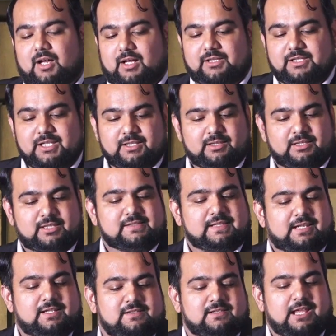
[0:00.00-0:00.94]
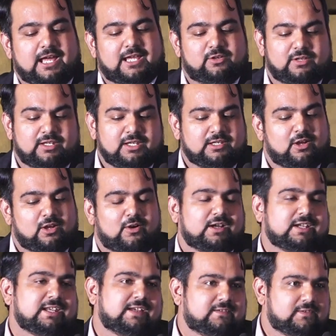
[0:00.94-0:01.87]
Then the second scenario, an
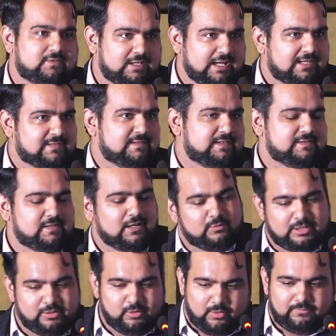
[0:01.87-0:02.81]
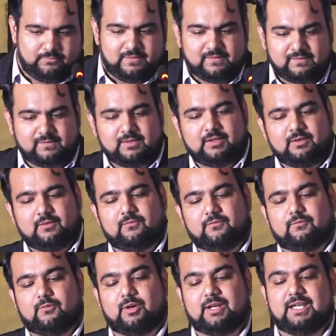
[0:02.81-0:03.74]
organization has leased out an office
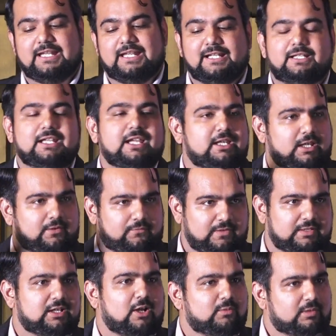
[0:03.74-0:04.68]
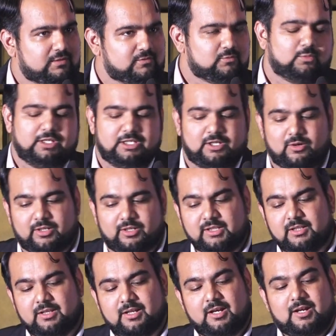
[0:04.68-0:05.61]
for an interior fit out is going on,
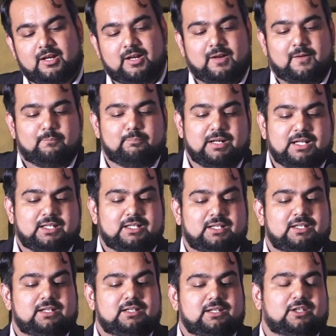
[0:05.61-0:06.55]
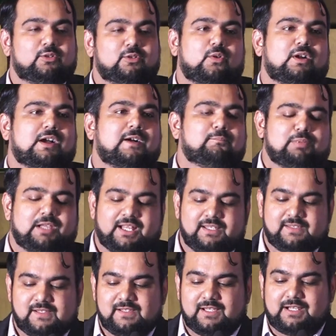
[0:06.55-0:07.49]
but no
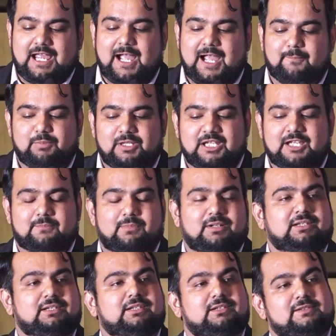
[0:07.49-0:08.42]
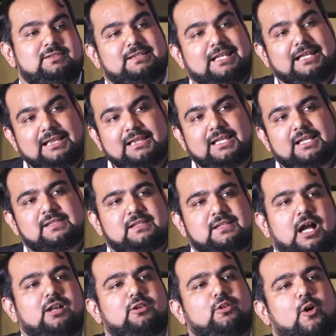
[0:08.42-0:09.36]
compliances are applicable till they
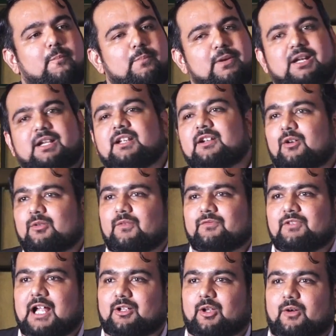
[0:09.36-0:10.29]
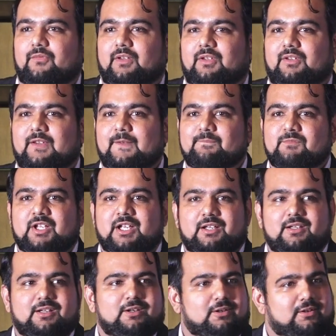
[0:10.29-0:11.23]
start operating out of that office.
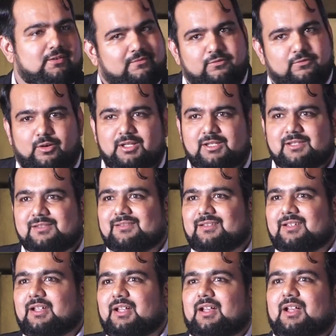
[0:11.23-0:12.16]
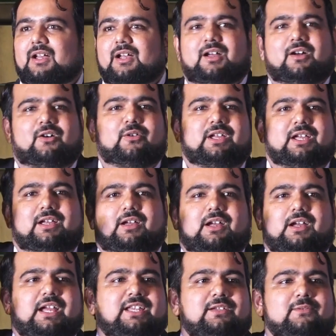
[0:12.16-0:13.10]
False? Okay,
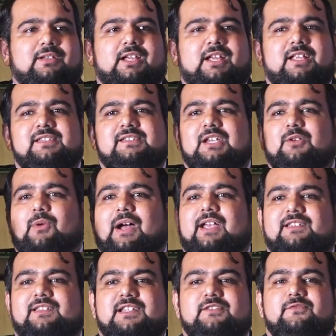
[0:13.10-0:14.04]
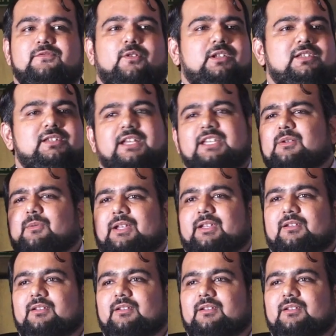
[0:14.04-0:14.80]
anyone can say why is this false? Anyone?